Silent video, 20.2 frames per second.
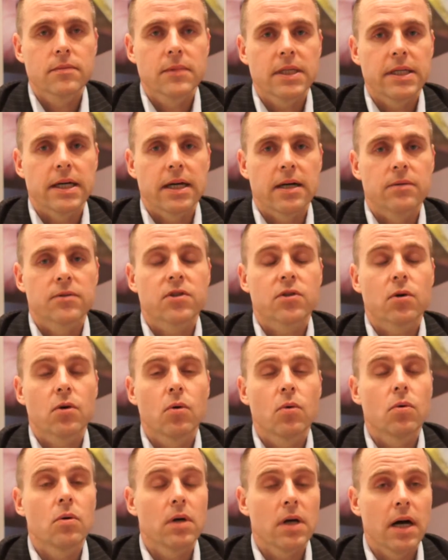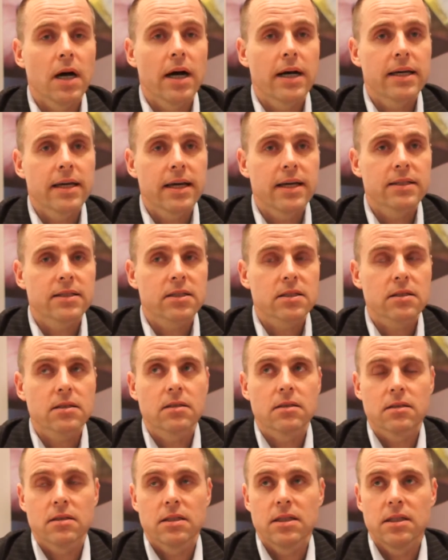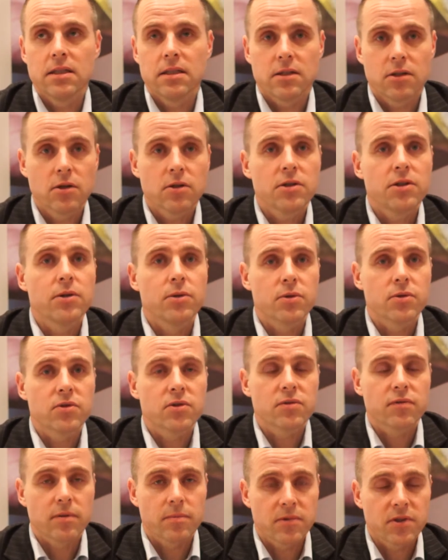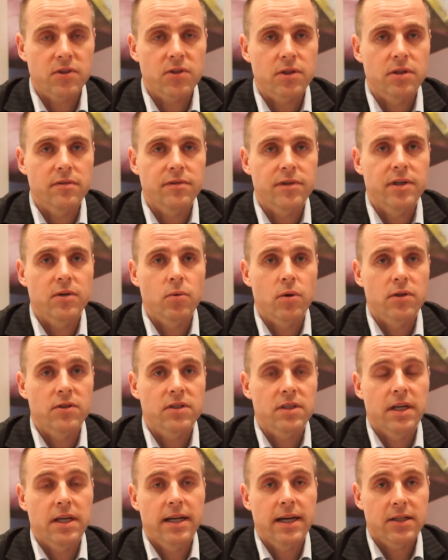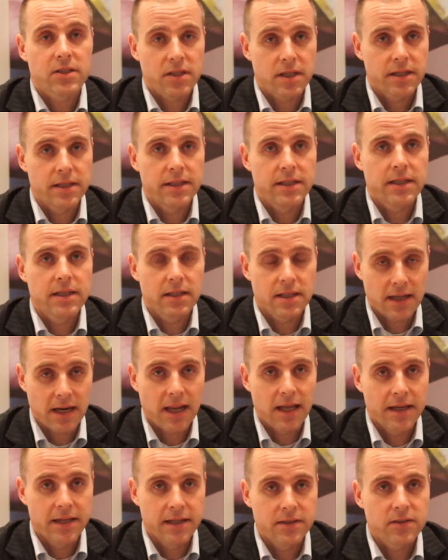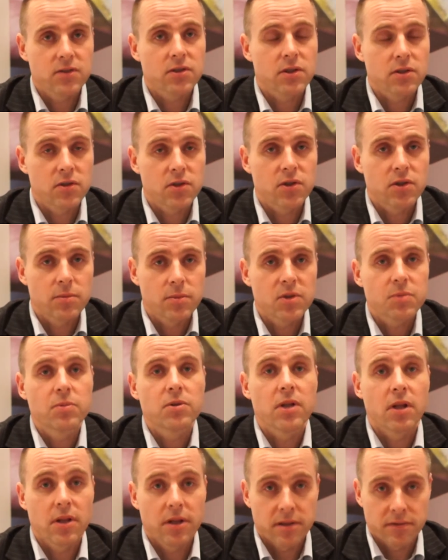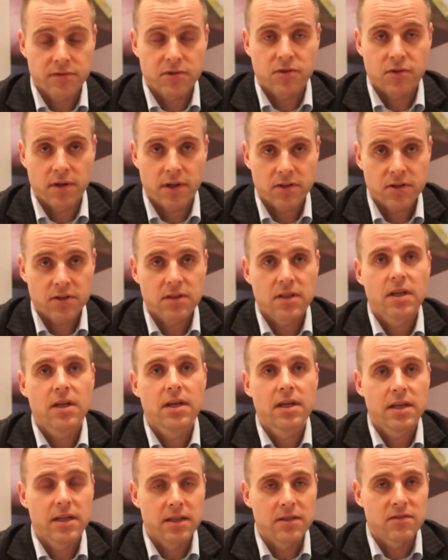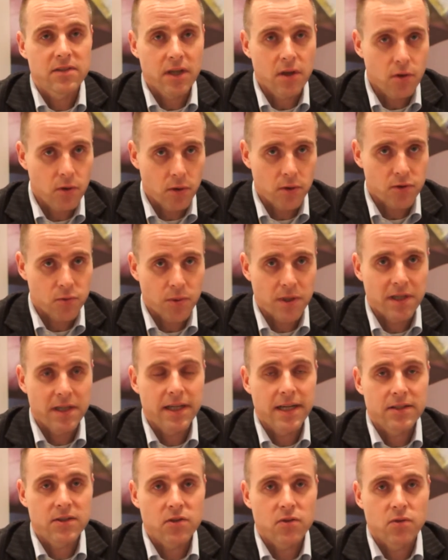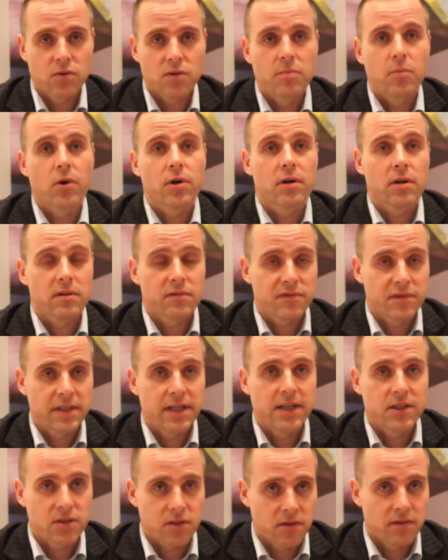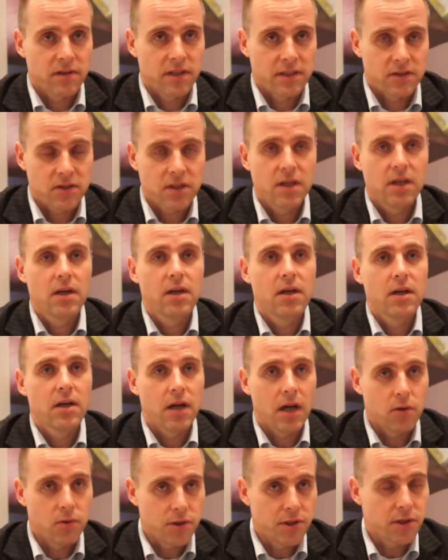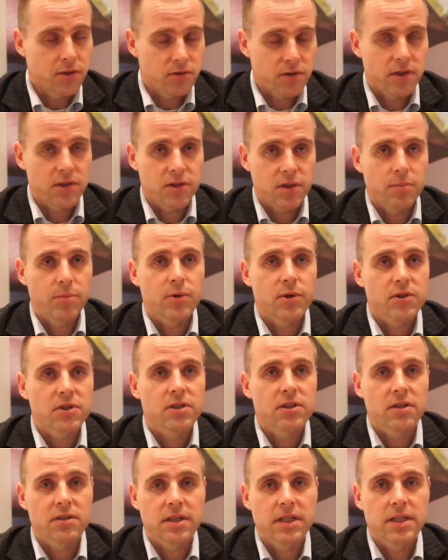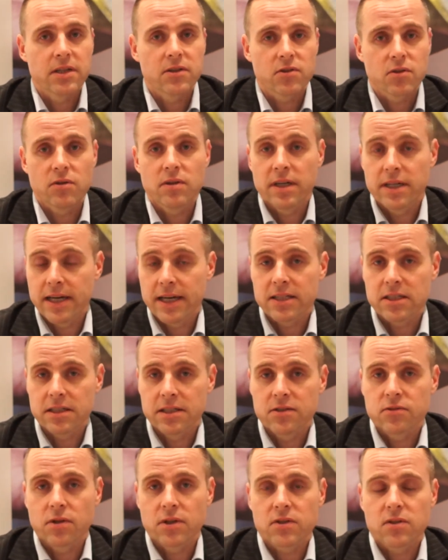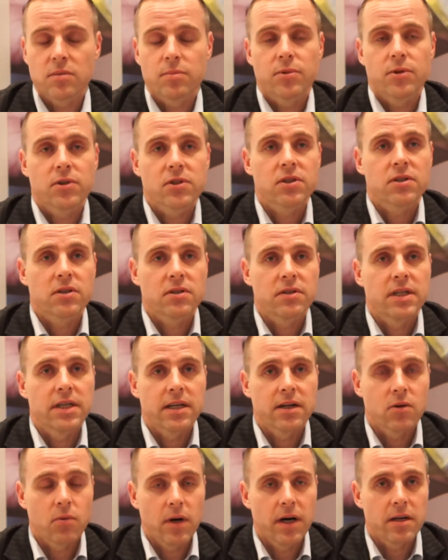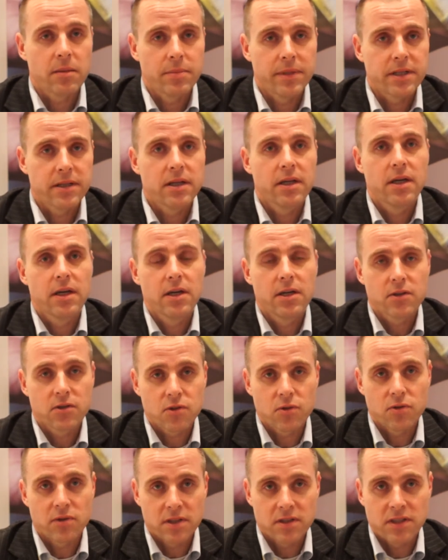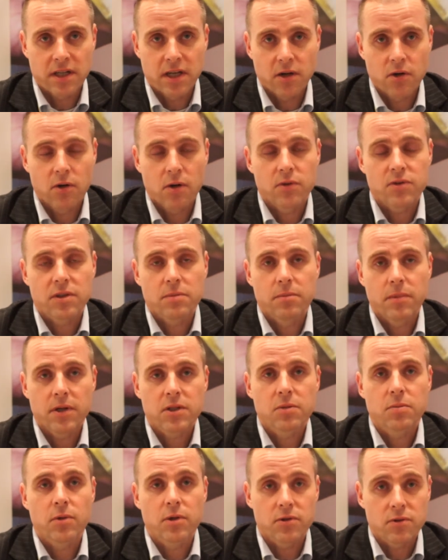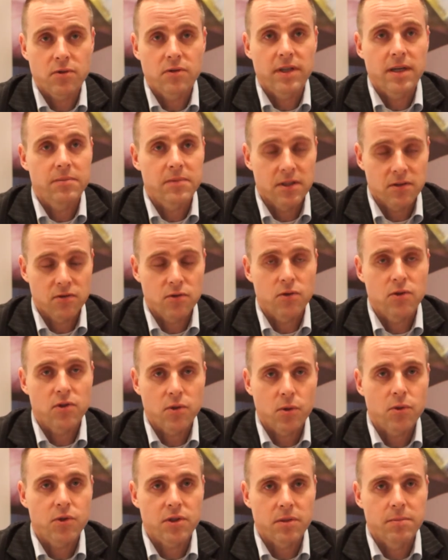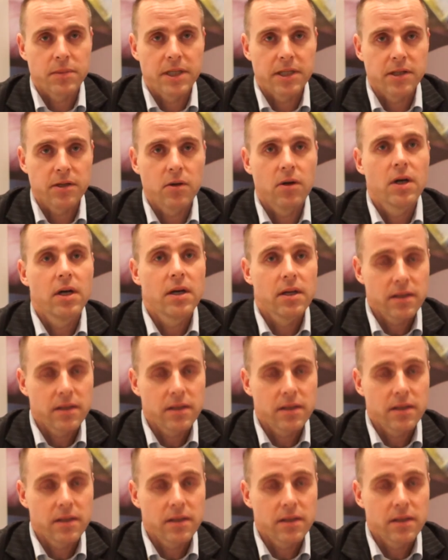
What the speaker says: Yeah, so I guess the good news from the survey was that actually clients, consumers put a lot of trust in telcos when it gets to the more confidential things. Who do you trust your personal data to? They actually trust the personal data quite a bit to the telcos, and much more to them than to social media.